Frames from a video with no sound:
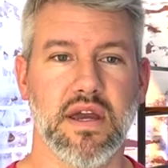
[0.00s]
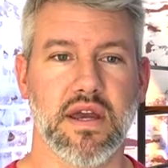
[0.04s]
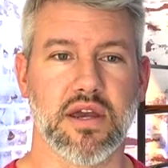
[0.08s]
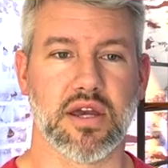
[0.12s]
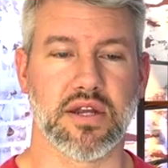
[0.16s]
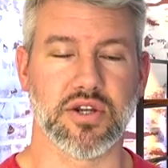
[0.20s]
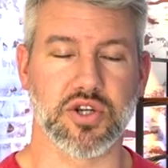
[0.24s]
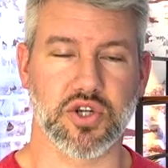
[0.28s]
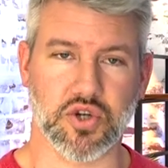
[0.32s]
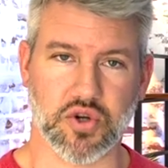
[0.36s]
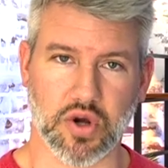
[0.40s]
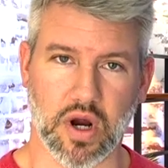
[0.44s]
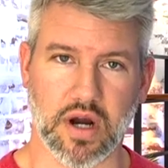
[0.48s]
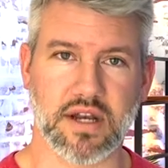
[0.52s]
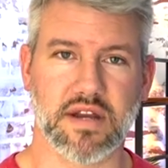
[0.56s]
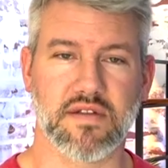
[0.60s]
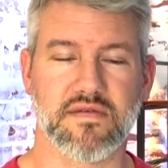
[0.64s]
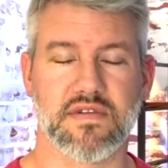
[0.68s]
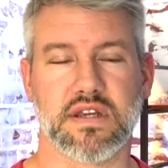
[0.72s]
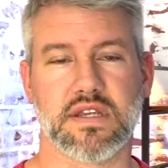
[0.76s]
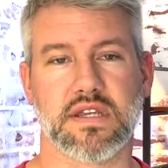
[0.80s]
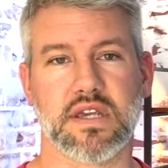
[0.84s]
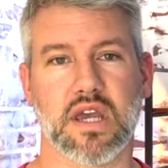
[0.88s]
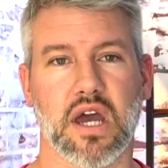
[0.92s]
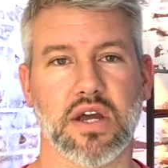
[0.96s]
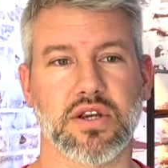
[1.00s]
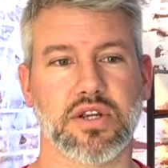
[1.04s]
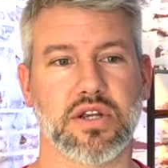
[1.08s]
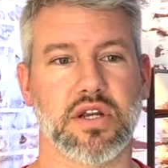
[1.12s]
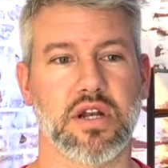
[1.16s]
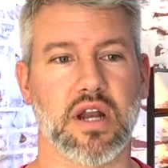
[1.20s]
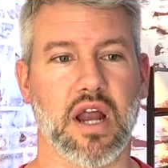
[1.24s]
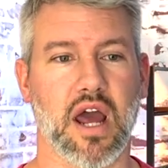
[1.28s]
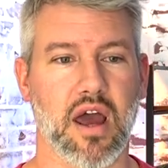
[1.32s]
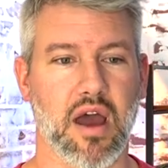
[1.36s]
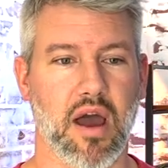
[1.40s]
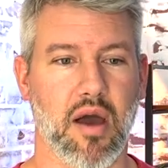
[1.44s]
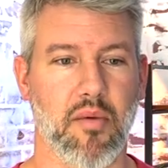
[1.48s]
constructive
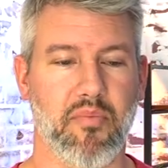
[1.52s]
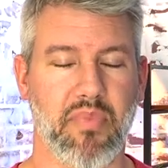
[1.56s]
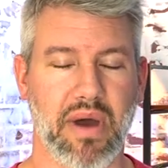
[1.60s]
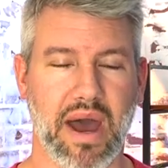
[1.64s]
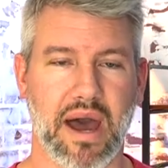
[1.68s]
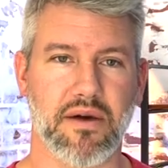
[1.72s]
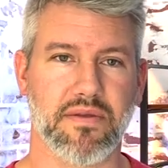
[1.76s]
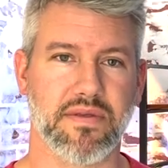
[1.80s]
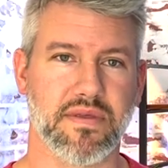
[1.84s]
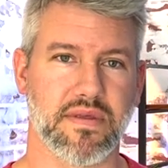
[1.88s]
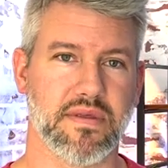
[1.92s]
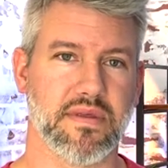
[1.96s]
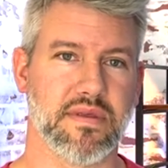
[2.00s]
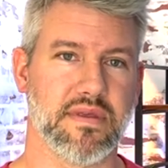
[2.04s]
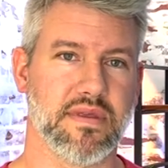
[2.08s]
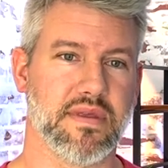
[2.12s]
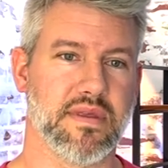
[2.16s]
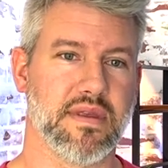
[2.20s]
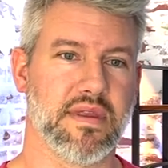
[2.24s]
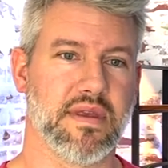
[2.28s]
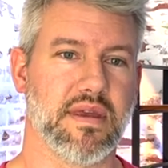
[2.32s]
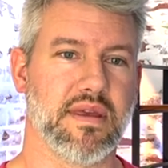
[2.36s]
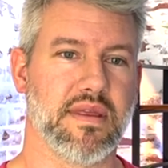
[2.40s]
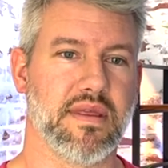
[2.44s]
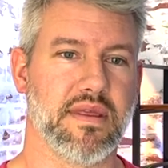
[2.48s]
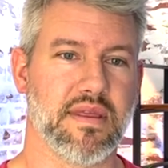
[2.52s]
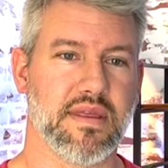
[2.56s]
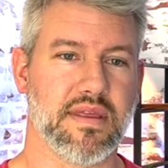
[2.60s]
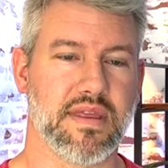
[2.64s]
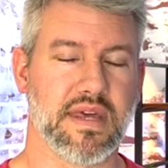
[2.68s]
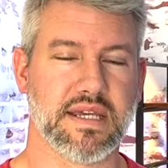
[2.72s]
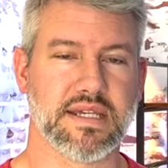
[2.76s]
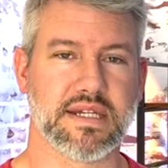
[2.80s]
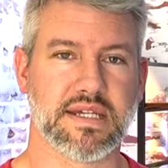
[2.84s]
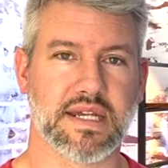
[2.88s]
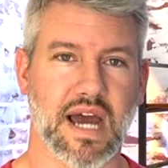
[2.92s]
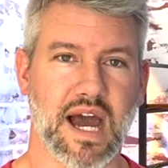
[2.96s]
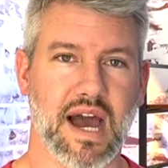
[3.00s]
discussion about
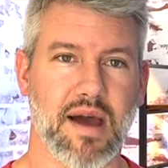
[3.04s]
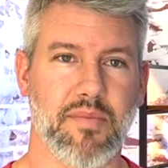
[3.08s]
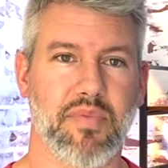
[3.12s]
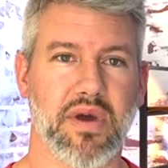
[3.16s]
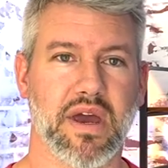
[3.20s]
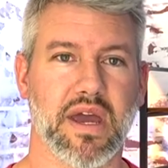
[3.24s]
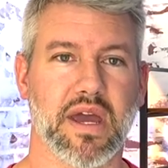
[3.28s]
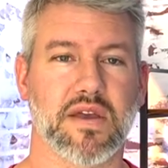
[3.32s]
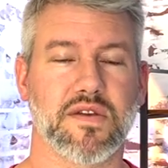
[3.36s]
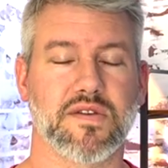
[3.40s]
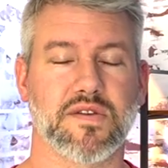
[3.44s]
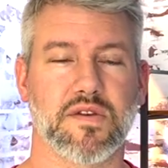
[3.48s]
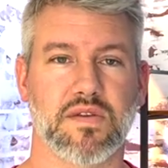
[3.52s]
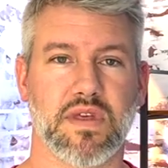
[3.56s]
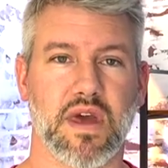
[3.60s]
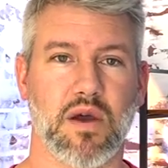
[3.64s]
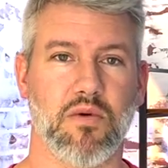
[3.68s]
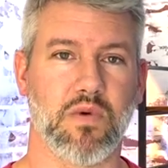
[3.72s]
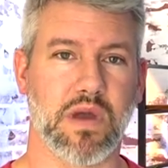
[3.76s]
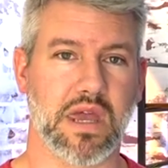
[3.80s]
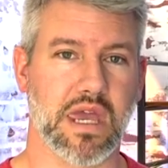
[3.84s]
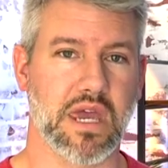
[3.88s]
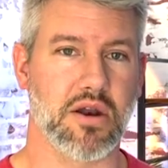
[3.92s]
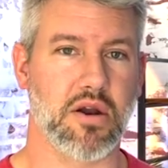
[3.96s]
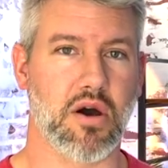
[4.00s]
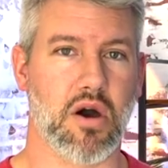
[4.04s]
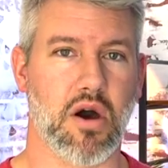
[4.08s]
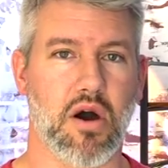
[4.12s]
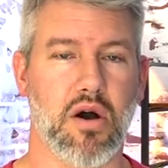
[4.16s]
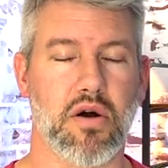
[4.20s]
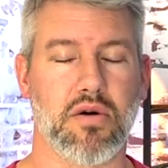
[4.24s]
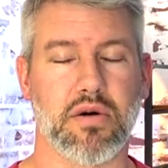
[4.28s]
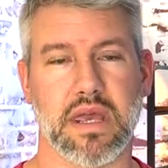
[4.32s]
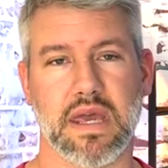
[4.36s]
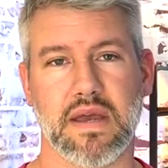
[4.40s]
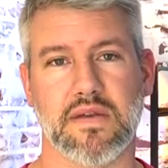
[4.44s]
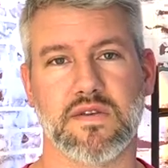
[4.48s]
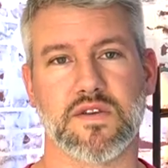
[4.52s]
this topic so that we can
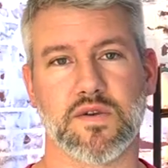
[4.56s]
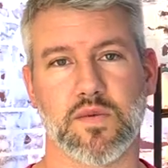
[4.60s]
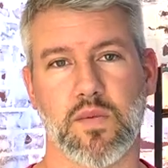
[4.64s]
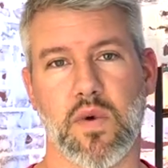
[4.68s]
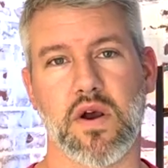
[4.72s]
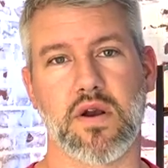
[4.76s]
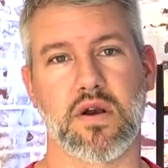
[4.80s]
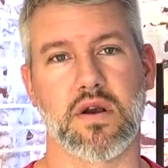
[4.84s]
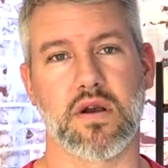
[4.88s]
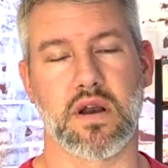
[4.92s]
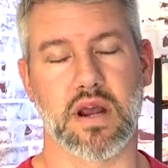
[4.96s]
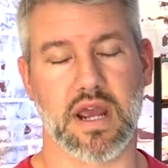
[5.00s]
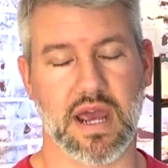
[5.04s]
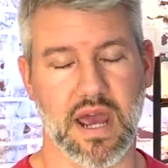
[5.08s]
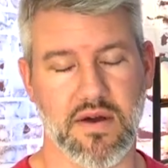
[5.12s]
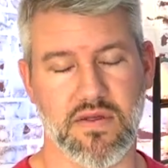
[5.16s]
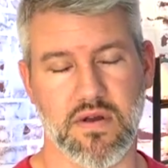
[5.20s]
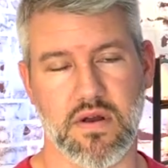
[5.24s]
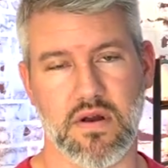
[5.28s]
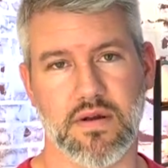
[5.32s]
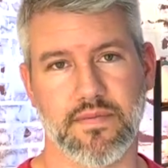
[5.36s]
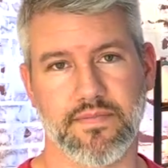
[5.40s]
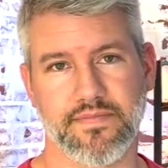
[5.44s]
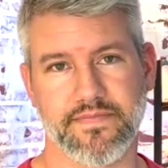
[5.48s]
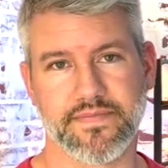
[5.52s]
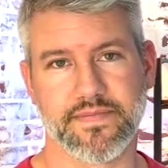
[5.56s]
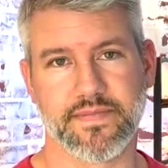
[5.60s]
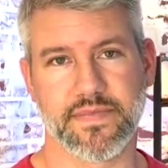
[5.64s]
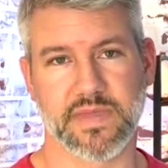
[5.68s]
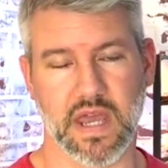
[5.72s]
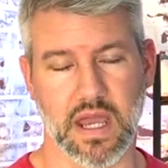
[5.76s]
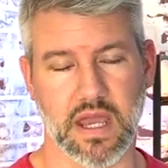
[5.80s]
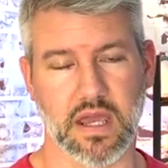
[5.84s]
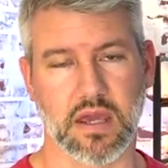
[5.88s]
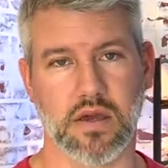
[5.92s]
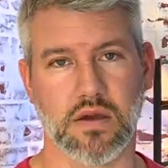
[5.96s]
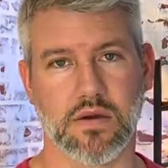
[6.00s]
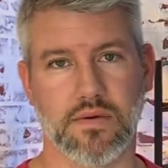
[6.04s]
all get smarter together.
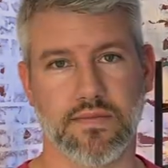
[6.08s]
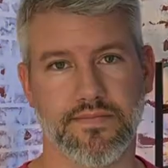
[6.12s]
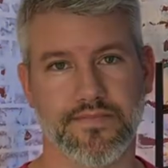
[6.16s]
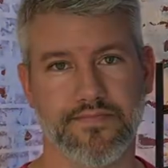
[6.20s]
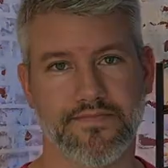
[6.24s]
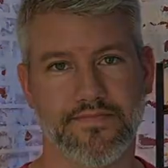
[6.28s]
Thank you.